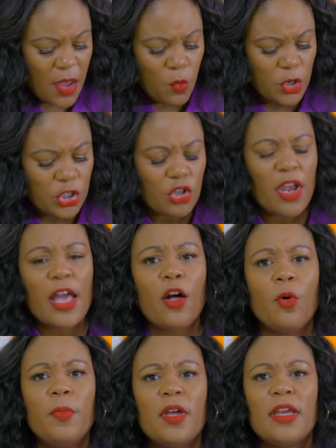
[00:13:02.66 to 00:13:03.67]
I want your
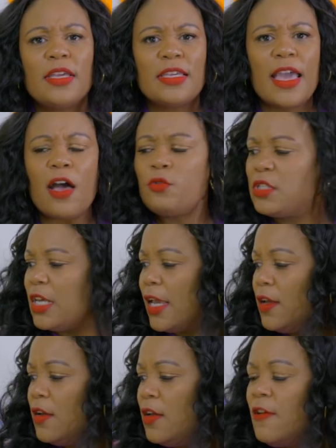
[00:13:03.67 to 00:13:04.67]
help
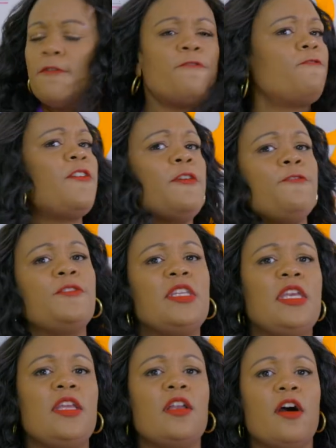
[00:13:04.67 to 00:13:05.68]
counting
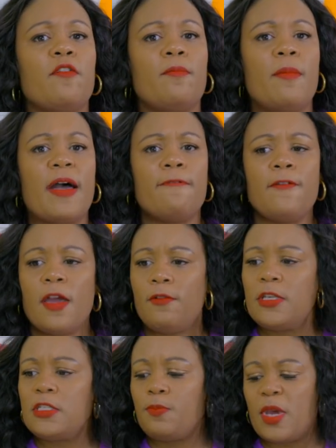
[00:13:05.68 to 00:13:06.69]
15 of my
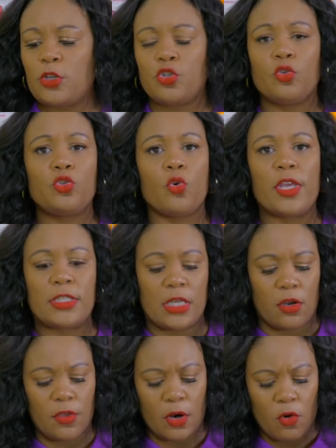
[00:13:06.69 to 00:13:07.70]
very special
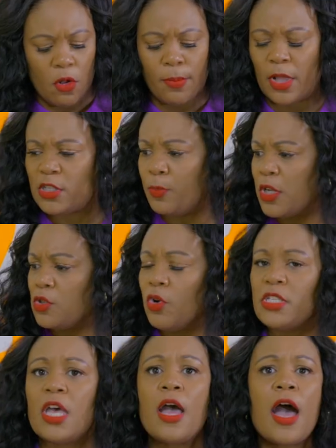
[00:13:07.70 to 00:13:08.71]
toys here. They're called Plus
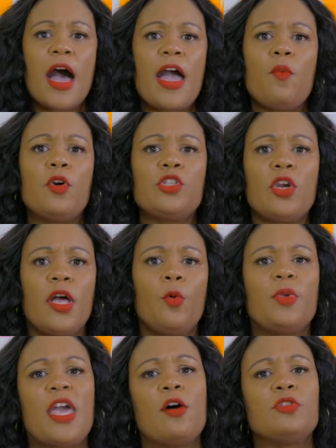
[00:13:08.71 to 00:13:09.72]
Plus toys. I want your
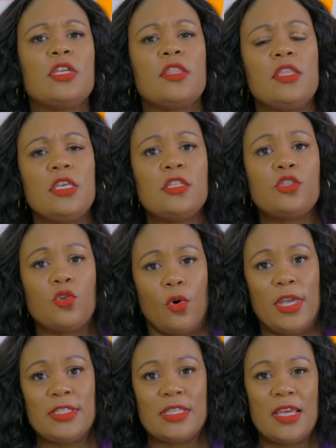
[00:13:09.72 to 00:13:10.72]
help counting these
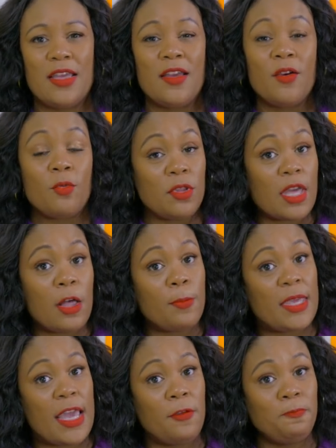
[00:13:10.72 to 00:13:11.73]
toys. Will you
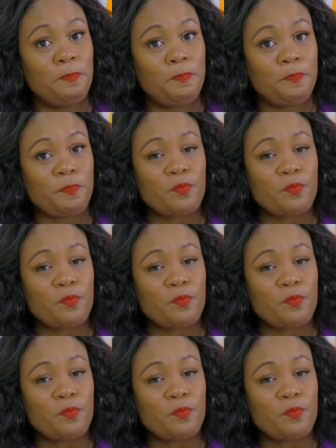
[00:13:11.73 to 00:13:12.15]
help me count?